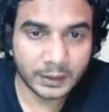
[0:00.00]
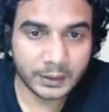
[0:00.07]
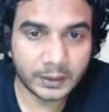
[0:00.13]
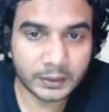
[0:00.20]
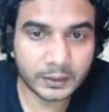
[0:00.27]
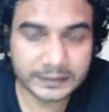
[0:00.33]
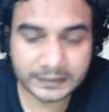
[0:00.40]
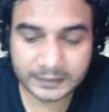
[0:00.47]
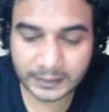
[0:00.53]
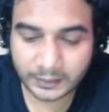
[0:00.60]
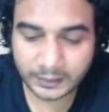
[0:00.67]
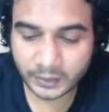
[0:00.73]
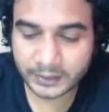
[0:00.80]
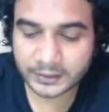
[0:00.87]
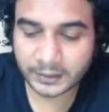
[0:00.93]
Now this is
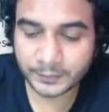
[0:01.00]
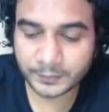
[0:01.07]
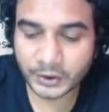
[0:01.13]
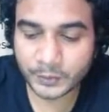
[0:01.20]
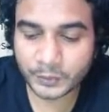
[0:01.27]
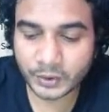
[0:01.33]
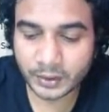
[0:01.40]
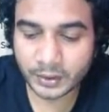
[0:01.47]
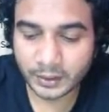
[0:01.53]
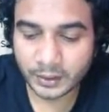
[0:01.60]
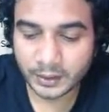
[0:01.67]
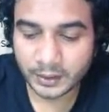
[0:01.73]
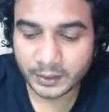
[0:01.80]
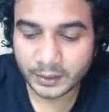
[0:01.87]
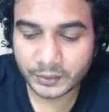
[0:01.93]
iconic subscription.
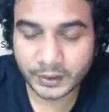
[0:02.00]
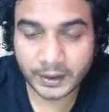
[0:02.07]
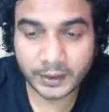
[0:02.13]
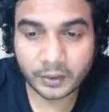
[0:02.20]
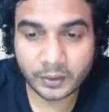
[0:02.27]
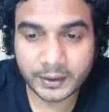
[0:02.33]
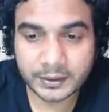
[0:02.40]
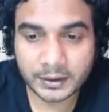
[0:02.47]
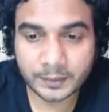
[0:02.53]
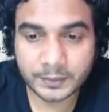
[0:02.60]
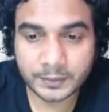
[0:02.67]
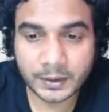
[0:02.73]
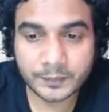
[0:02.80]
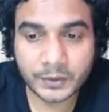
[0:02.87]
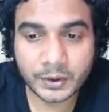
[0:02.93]
So in iconic
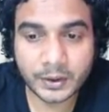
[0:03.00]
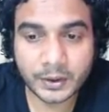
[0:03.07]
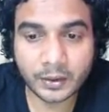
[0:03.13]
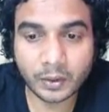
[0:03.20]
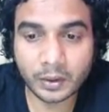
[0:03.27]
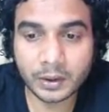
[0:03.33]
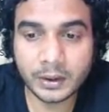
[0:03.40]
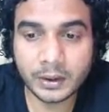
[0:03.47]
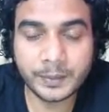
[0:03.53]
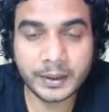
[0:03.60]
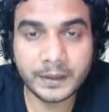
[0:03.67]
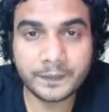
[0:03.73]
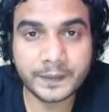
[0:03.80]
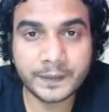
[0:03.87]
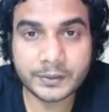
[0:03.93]
subscription, you get all the
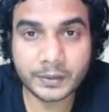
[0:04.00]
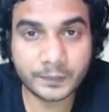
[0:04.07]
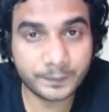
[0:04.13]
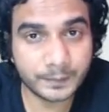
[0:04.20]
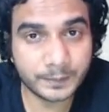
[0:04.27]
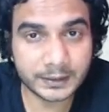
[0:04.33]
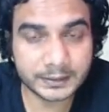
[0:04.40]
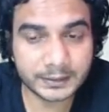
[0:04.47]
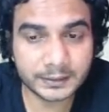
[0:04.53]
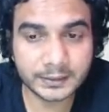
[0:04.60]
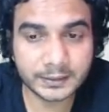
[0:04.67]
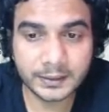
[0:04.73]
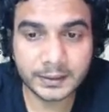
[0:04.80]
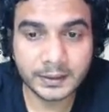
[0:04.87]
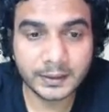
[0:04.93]
benefits of plus.
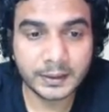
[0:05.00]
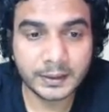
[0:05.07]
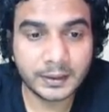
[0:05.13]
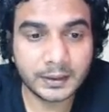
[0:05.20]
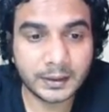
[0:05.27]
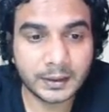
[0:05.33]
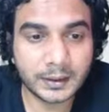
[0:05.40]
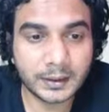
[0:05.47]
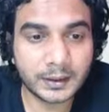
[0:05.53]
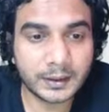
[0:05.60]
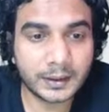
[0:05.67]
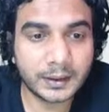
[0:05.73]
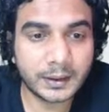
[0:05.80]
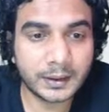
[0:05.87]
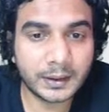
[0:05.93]
Uh,
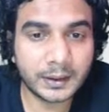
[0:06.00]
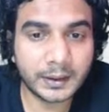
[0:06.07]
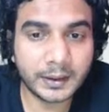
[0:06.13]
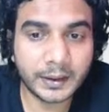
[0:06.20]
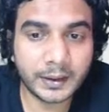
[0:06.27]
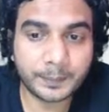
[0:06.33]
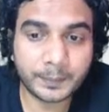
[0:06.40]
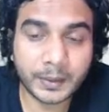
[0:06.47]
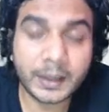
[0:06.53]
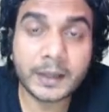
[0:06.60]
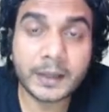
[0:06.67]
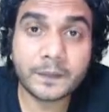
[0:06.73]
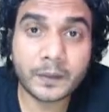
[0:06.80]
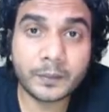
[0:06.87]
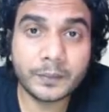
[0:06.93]
and
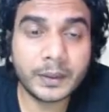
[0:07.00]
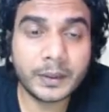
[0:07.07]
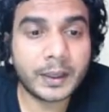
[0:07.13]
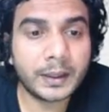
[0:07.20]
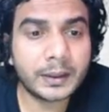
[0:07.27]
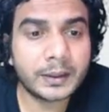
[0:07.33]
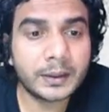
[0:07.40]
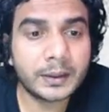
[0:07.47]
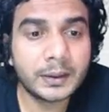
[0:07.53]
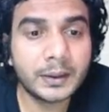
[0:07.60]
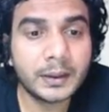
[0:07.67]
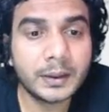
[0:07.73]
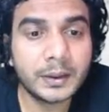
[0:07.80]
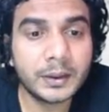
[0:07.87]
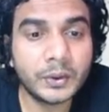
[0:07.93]
apart from that,
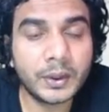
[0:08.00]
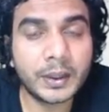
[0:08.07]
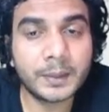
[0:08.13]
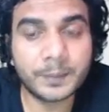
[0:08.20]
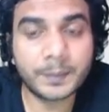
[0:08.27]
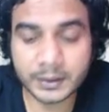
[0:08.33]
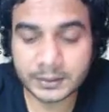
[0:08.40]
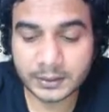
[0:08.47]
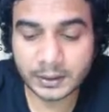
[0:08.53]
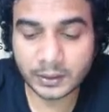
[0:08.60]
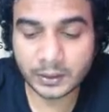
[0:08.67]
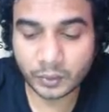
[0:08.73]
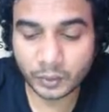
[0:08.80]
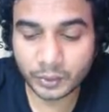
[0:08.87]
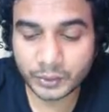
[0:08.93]
you get a personal
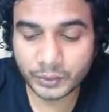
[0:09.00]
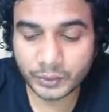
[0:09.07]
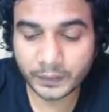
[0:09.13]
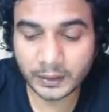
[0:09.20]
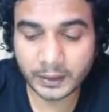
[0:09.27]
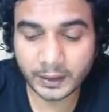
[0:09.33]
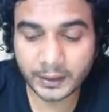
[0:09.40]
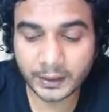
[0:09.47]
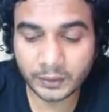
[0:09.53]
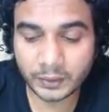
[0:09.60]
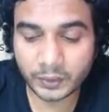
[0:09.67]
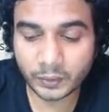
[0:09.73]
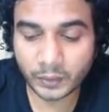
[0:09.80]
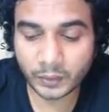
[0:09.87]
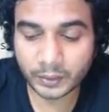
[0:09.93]
coach who will guide you
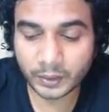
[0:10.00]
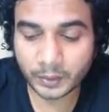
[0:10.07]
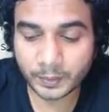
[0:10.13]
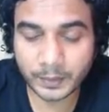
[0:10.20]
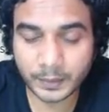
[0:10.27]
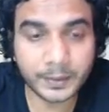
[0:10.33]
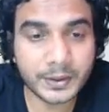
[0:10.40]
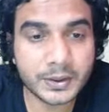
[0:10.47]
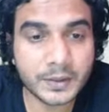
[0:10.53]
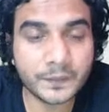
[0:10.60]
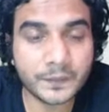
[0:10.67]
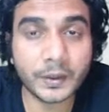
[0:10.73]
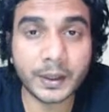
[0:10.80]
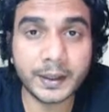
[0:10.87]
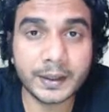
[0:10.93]
throughout your preparation
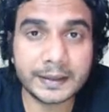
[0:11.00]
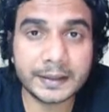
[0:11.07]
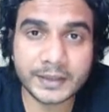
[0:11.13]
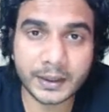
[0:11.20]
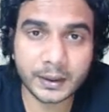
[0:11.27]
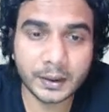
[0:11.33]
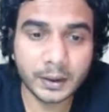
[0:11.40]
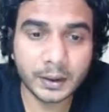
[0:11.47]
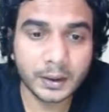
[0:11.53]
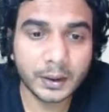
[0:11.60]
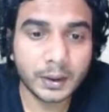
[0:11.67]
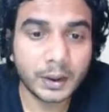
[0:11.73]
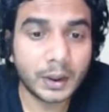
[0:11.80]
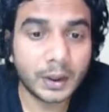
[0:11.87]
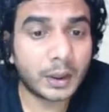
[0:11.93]
for IIT-JEE
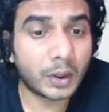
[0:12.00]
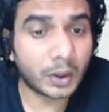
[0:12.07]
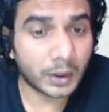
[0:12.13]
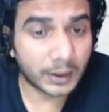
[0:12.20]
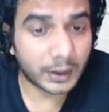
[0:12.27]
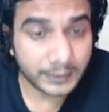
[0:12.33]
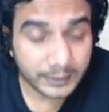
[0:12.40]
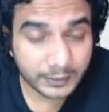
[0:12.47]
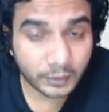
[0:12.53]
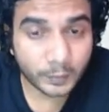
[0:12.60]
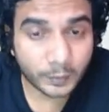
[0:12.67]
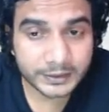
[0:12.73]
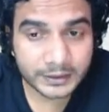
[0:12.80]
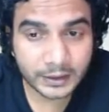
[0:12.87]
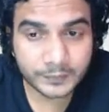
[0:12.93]
or other top
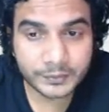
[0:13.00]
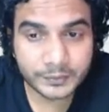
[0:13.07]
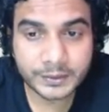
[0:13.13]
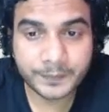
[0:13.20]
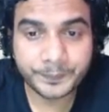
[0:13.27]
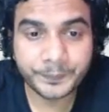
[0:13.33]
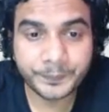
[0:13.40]
exams.